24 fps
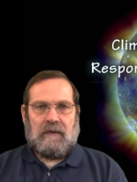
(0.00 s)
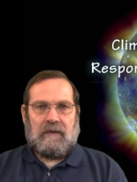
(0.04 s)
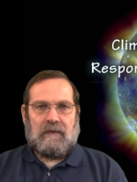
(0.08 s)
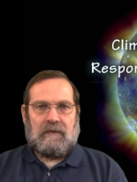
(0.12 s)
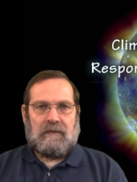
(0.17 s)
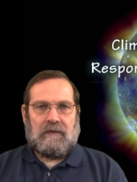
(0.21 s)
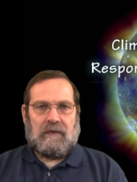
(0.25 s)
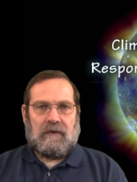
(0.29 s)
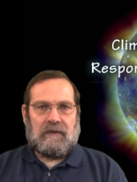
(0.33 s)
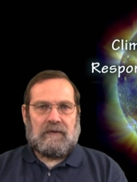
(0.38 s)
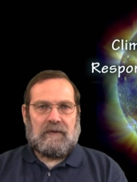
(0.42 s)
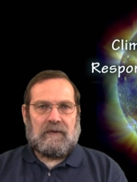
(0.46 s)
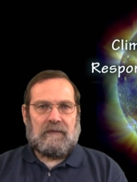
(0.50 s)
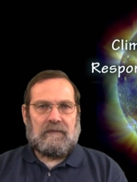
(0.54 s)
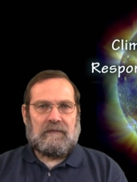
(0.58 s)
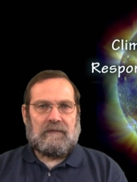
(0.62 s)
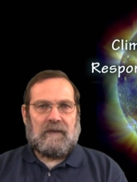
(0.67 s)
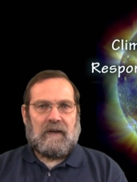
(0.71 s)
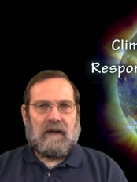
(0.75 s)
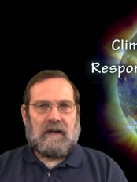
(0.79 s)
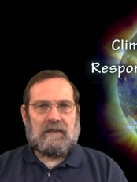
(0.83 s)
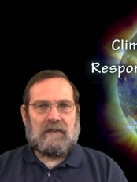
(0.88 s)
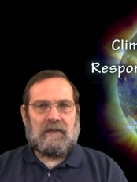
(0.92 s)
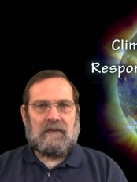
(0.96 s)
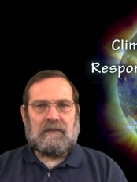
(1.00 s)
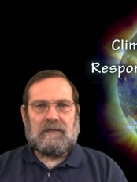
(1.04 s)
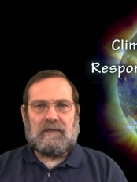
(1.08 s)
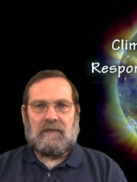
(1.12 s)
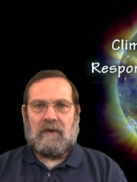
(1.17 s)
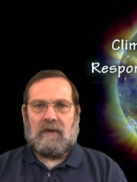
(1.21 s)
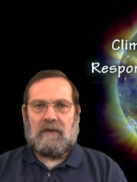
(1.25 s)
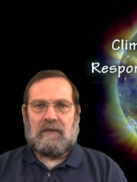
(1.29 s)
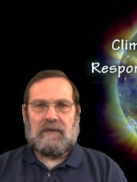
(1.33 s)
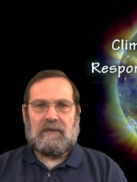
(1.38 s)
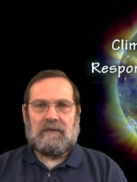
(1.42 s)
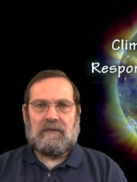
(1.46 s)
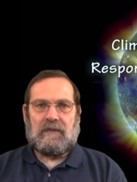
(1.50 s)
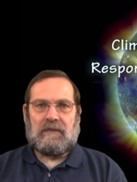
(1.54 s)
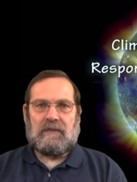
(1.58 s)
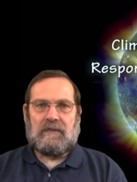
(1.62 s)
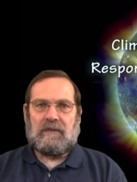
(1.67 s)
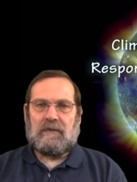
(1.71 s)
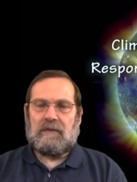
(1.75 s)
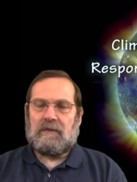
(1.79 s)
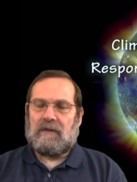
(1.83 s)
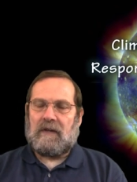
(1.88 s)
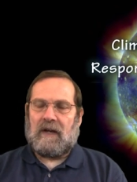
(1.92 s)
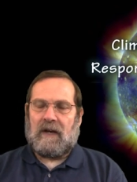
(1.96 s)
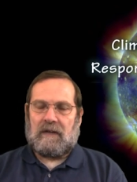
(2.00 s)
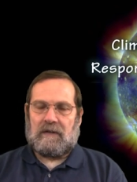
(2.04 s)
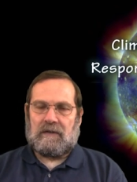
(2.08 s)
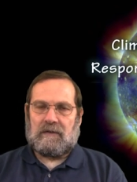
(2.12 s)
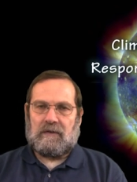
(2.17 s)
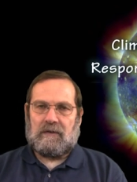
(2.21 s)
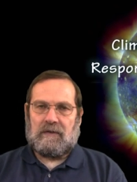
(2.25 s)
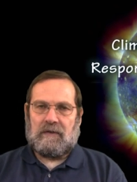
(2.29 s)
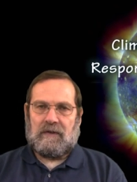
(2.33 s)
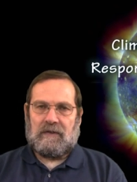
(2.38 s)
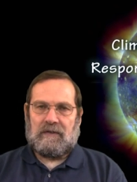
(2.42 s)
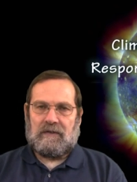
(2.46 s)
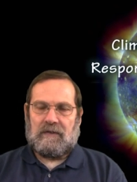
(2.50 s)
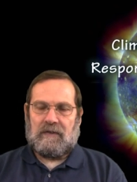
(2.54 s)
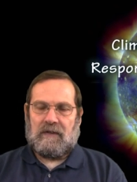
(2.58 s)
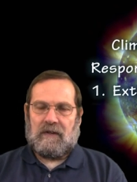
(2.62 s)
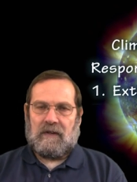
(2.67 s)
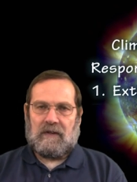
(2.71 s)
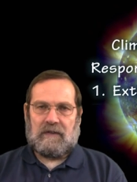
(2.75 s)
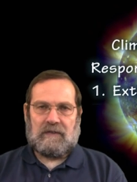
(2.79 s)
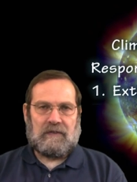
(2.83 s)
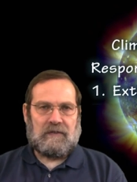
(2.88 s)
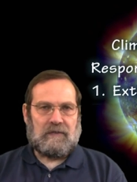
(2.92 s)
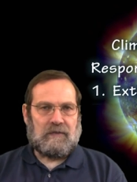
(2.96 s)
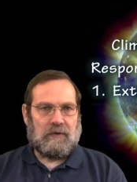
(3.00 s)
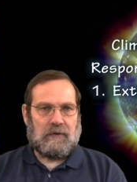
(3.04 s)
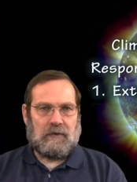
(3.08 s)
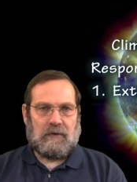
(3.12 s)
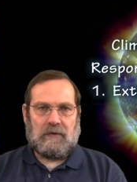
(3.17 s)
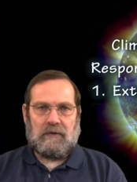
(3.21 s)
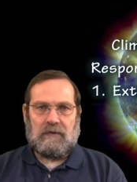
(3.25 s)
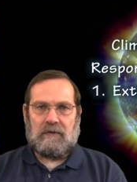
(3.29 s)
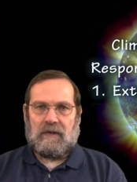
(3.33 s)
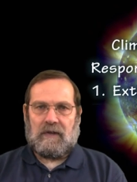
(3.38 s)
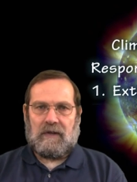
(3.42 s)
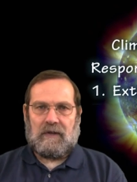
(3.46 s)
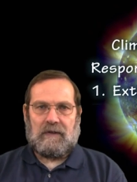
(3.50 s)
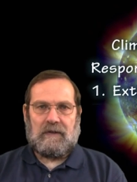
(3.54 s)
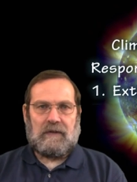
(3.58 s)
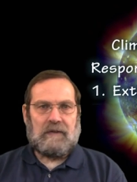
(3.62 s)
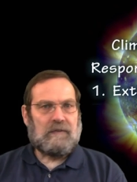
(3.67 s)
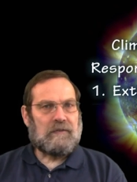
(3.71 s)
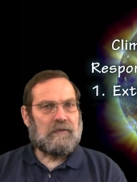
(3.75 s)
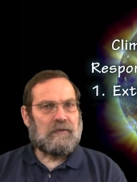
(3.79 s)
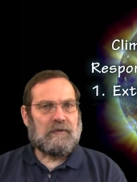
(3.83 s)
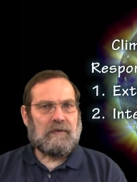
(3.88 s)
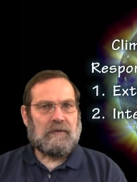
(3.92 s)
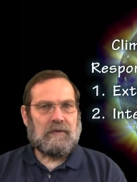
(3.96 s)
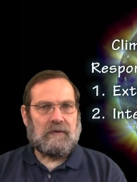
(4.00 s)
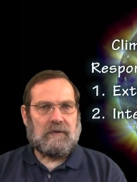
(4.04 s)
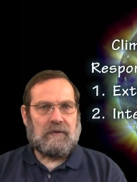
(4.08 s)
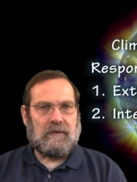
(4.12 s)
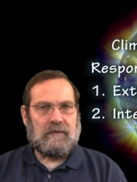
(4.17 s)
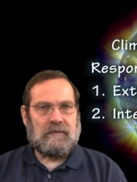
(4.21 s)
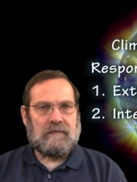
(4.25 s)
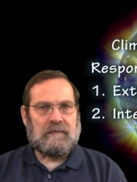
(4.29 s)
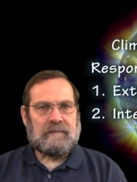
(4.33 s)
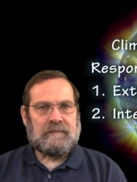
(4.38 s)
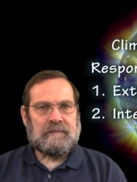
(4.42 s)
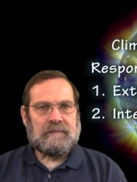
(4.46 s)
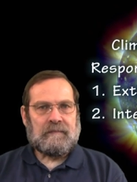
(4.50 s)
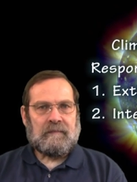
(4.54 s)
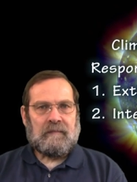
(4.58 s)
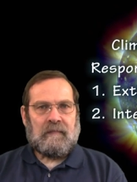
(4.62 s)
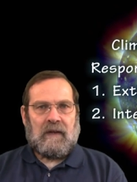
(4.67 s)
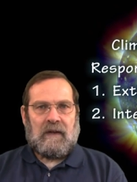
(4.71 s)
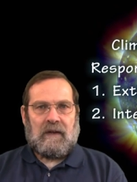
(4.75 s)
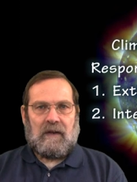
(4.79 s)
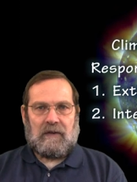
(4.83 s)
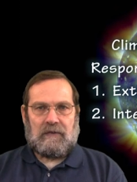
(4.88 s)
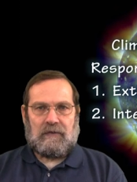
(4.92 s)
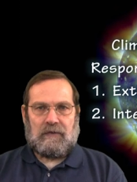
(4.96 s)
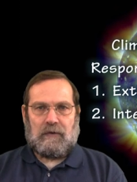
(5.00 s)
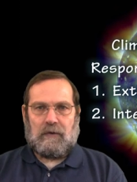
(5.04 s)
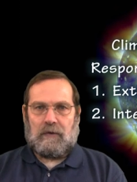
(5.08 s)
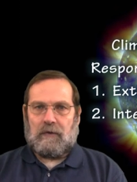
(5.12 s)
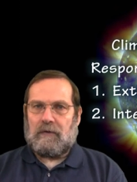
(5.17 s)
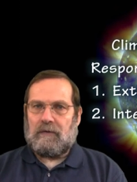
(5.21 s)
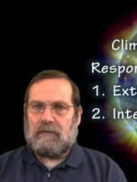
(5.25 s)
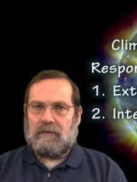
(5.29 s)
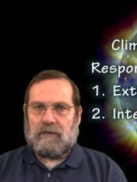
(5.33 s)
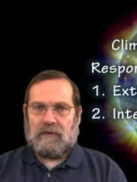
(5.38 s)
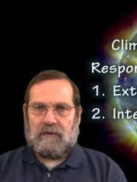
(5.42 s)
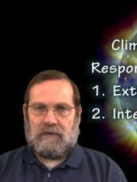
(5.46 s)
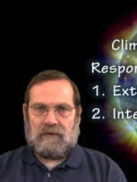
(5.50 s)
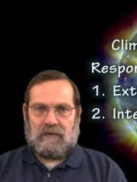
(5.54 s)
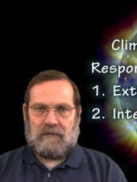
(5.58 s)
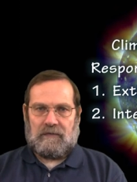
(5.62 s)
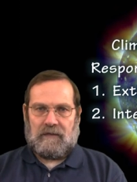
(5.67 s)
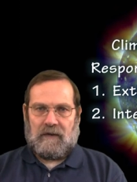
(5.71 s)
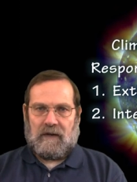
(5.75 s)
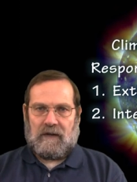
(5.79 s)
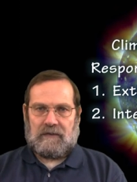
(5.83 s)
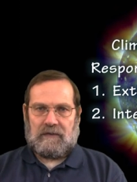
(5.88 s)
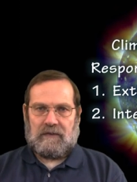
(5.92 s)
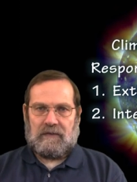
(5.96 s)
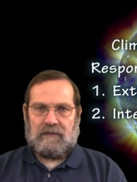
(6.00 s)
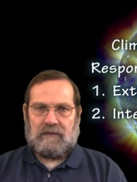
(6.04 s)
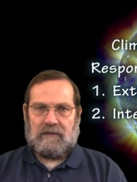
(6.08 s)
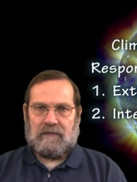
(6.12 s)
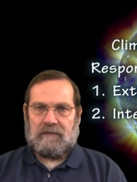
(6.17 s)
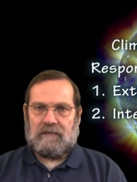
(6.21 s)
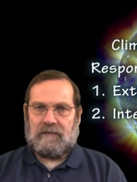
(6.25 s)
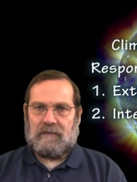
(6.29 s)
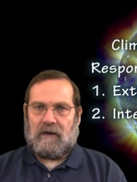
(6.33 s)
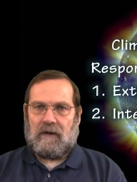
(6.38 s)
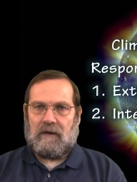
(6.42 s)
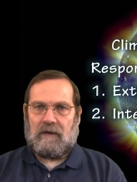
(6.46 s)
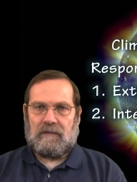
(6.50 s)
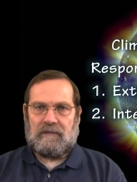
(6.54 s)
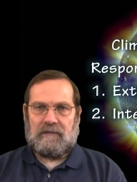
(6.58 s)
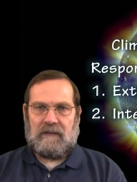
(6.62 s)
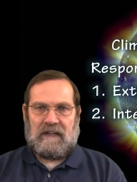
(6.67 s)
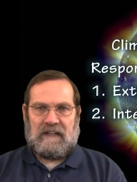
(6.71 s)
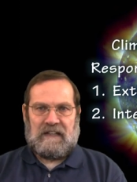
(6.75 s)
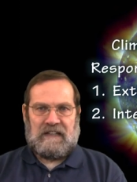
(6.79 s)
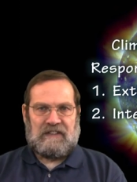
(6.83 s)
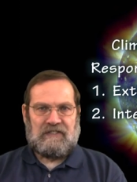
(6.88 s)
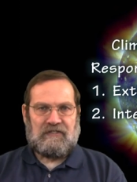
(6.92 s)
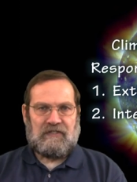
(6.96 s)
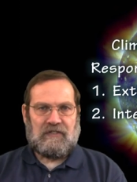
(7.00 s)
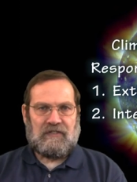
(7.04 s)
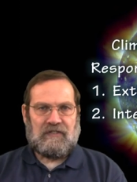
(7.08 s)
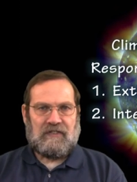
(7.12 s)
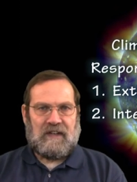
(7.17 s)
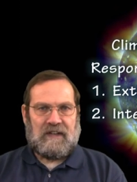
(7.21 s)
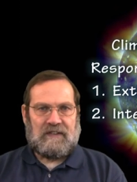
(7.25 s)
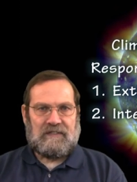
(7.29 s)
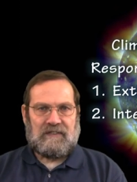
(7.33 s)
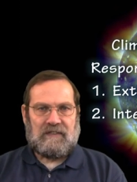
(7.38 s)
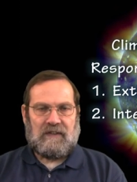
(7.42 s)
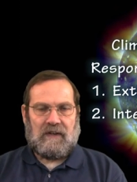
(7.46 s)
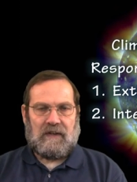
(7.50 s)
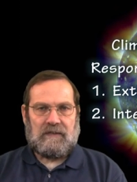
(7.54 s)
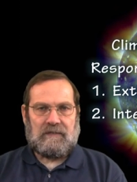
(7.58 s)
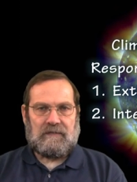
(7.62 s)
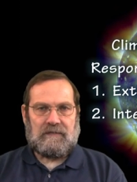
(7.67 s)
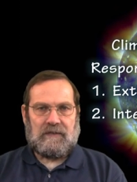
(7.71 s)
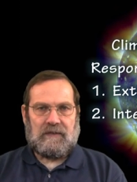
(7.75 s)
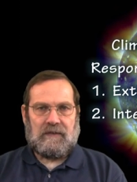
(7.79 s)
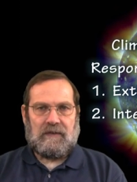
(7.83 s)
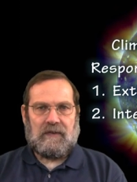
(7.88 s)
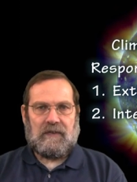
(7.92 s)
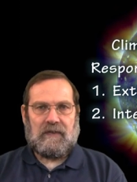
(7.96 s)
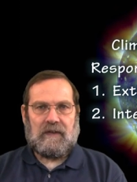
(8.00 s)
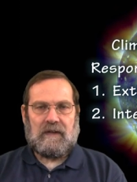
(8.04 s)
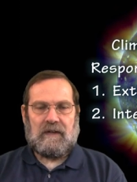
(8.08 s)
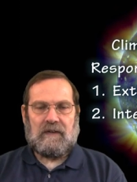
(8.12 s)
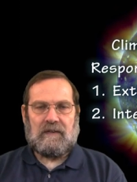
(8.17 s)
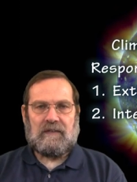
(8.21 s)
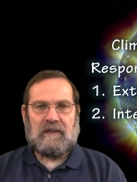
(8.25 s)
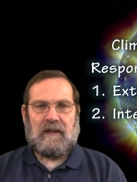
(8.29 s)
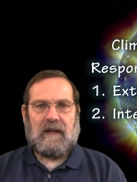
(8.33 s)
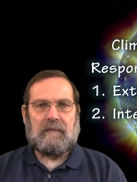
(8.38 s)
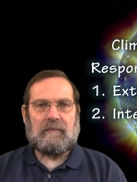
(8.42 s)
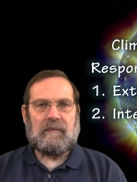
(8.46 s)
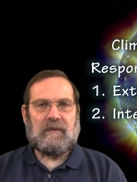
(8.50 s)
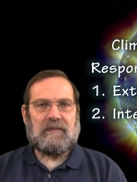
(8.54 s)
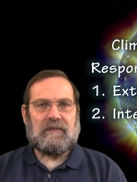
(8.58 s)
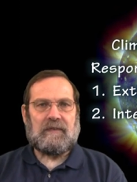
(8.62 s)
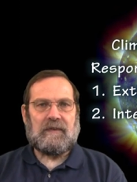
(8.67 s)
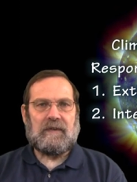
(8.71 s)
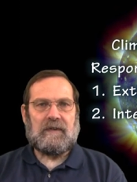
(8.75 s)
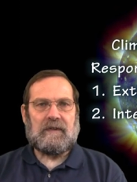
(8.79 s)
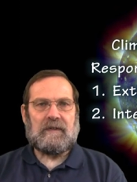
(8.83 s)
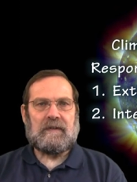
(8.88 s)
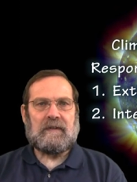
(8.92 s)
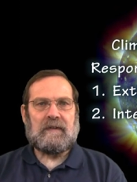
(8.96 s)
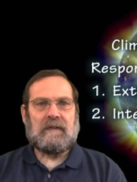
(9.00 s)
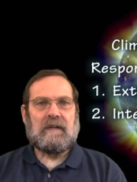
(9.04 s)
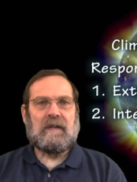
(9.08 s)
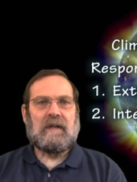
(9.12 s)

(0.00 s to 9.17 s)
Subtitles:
Forcing factors fall into two categories, external and internal. External forcing factors involve agents outside of Earth and its atmosphere.